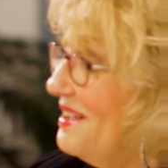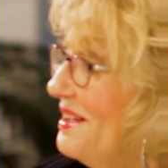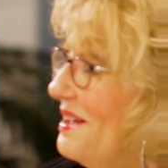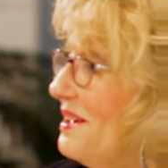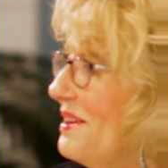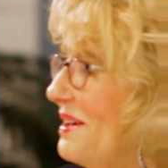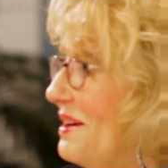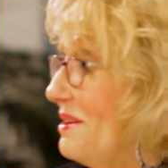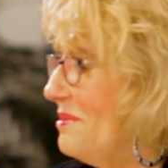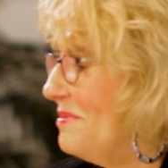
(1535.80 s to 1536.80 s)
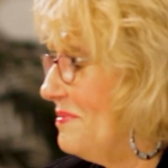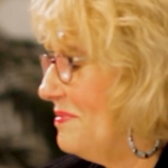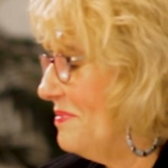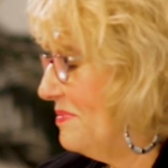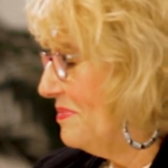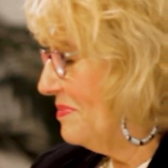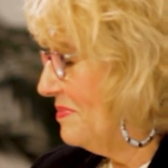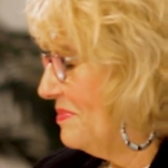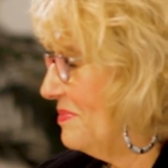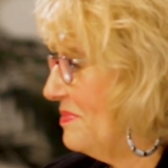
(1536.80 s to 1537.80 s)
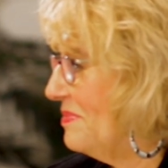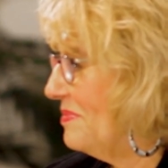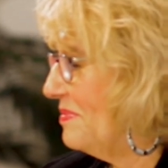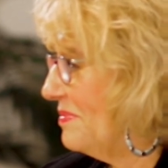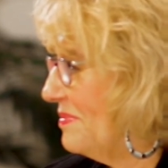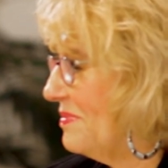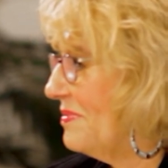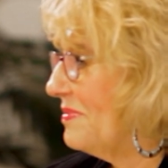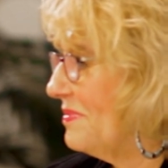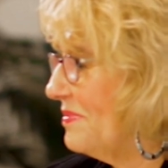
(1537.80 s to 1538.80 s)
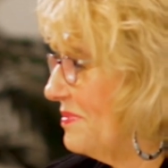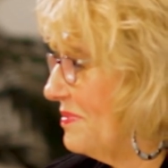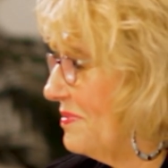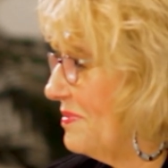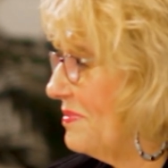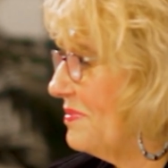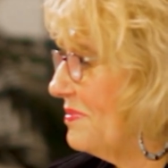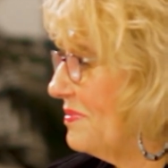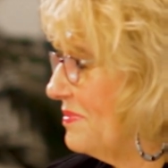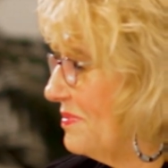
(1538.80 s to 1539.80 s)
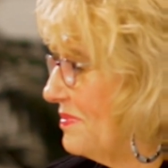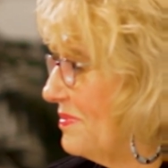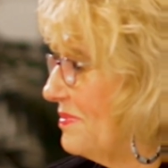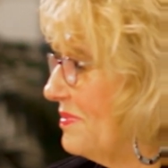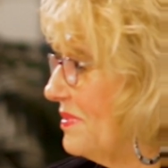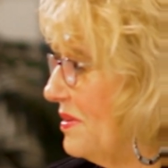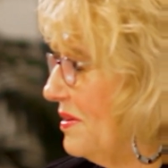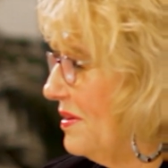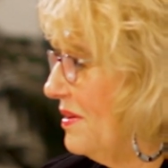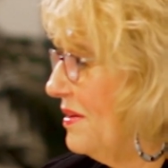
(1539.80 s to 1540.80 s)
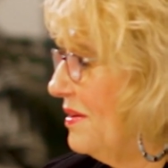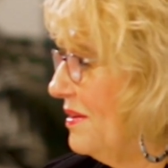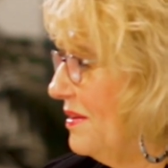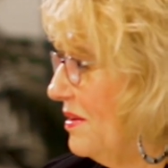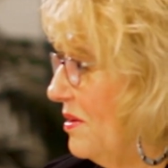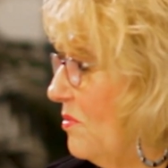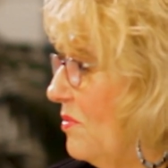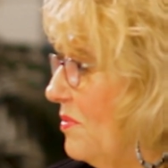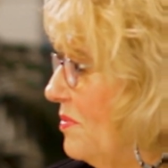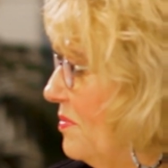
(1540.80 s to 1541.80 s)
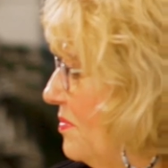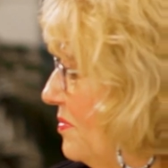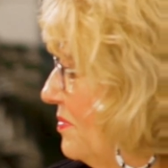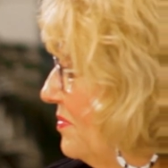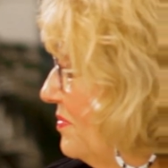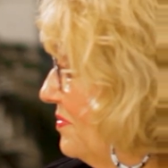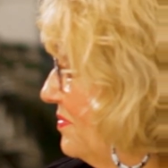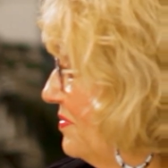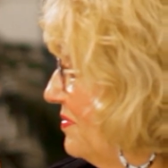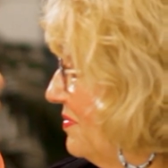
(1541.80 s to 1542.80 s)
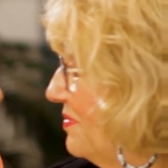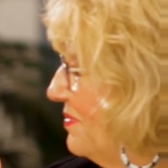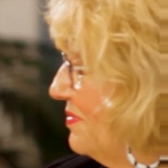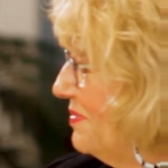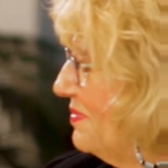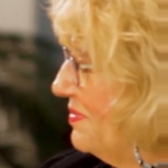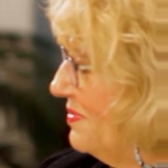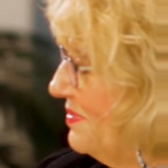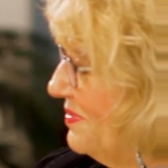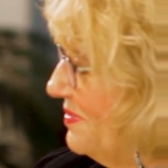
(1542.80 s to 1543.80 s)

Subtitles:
[no speech]